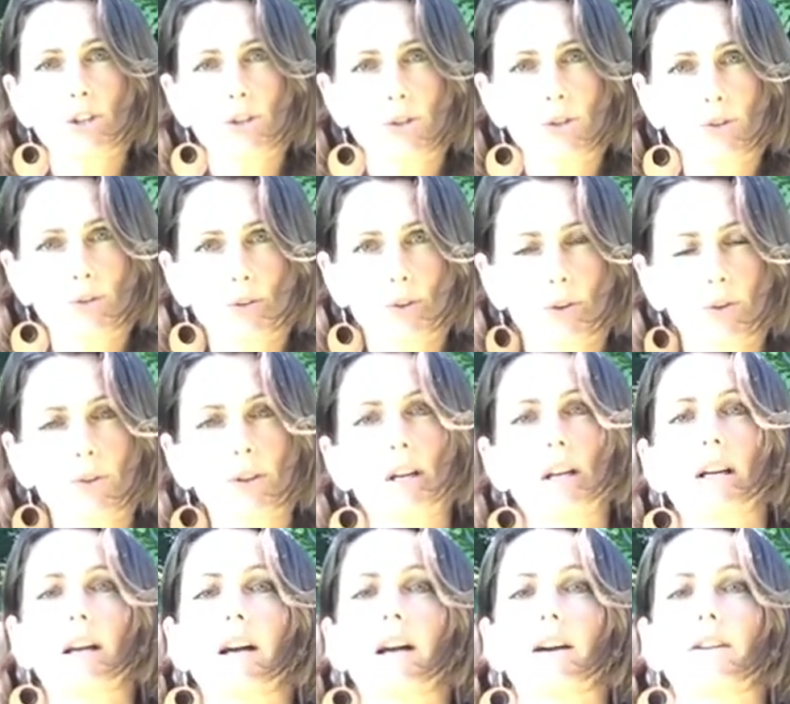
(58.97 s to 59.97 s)
useful
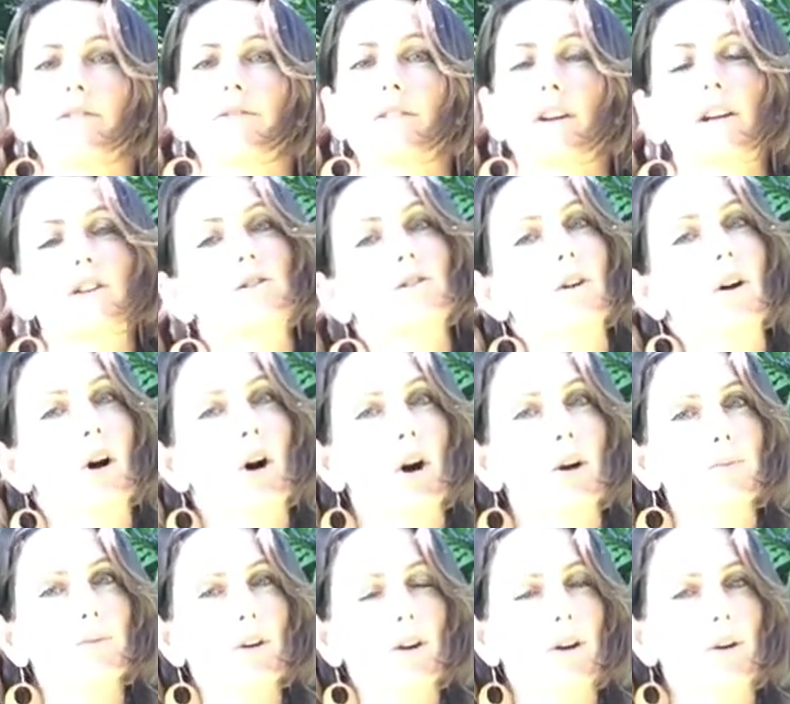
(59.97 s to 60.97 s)
if in your
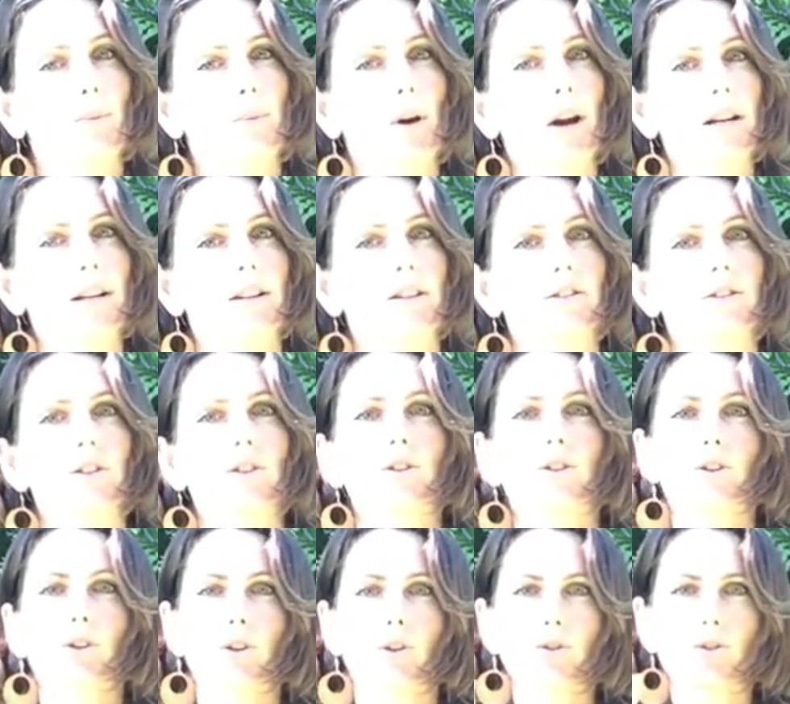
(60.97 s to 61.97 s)
home yoga practice you
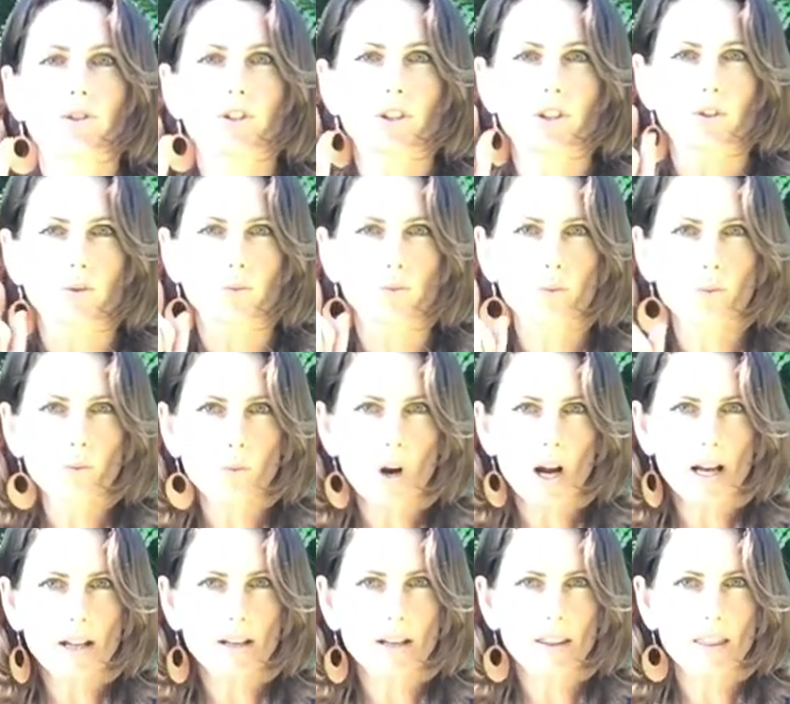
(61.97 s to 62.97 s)
choose just
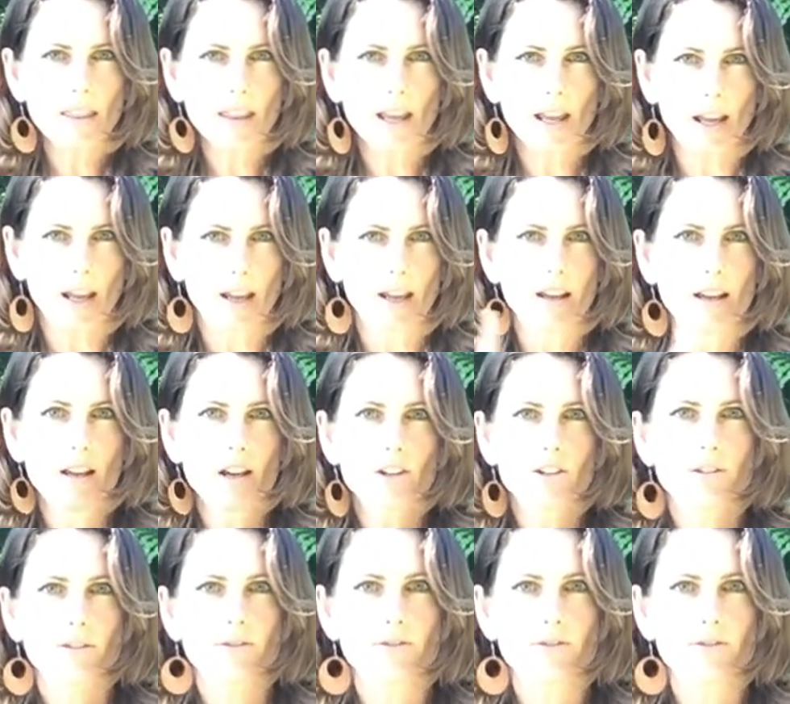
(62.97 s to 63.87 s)
one thing to